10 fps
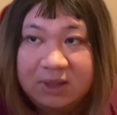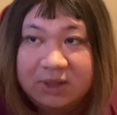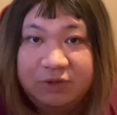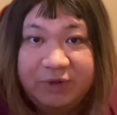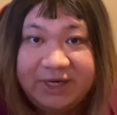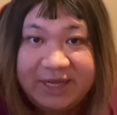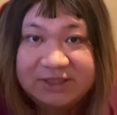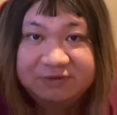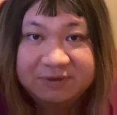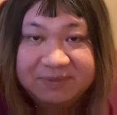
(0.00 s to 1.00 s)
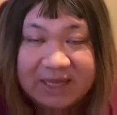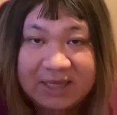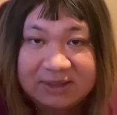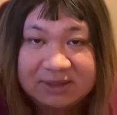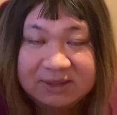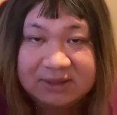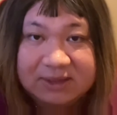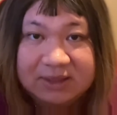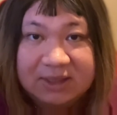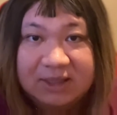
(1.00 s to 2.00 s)
3 days from that
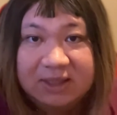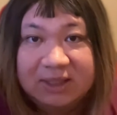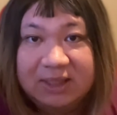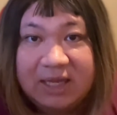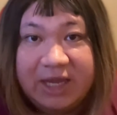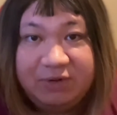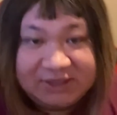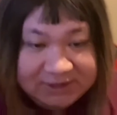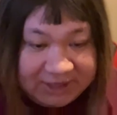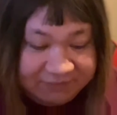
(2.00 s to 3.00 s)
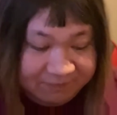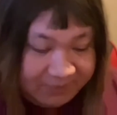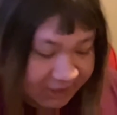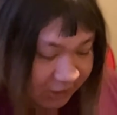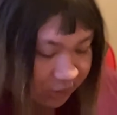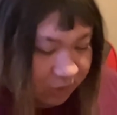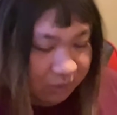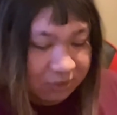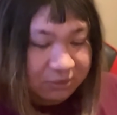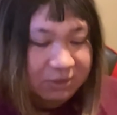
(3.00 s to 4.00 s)
I received my
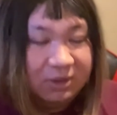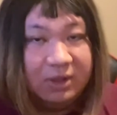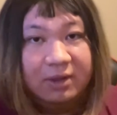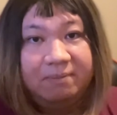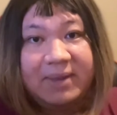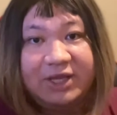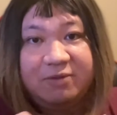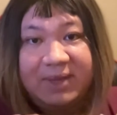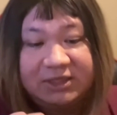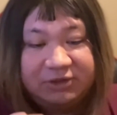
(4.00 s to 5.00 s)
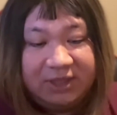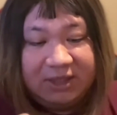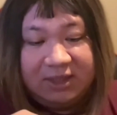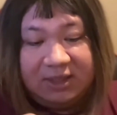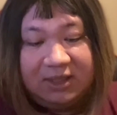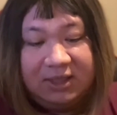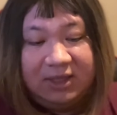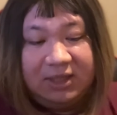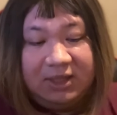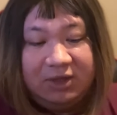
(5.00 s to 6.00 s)
new biometric
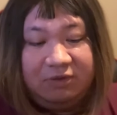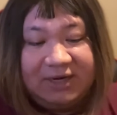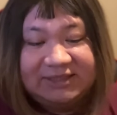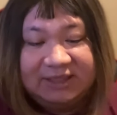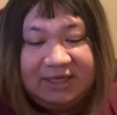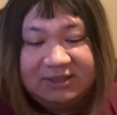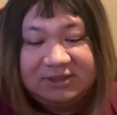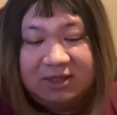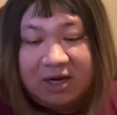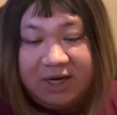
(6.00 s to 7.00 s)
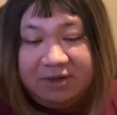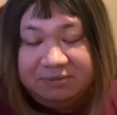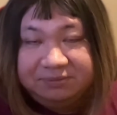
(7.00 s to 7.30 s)
residence card